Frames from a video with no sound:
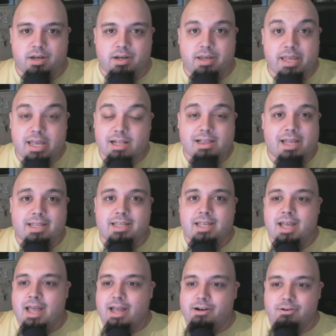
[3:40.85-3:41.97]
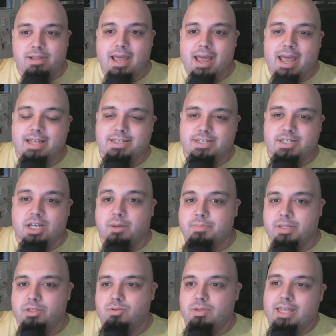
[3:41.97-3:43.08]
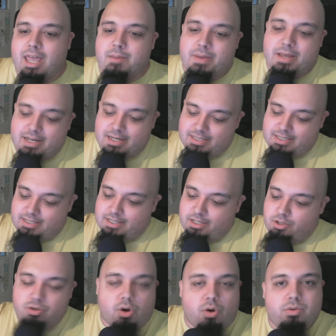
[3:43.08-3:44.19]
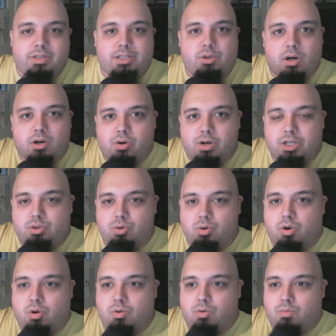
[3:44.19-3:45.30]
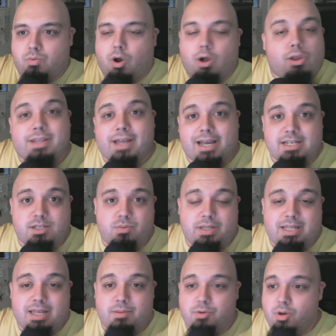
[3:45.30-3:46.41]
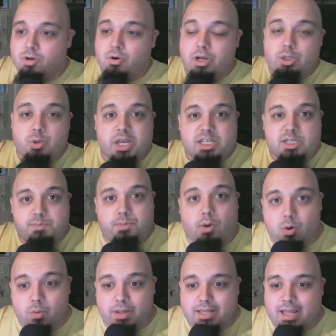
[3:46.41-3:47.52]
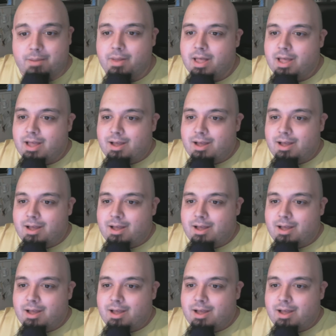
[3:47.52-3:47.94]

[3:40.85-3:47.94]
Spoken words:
England, really adds something to the game, because you know that you are going to colonize with them, you are going to explore with them.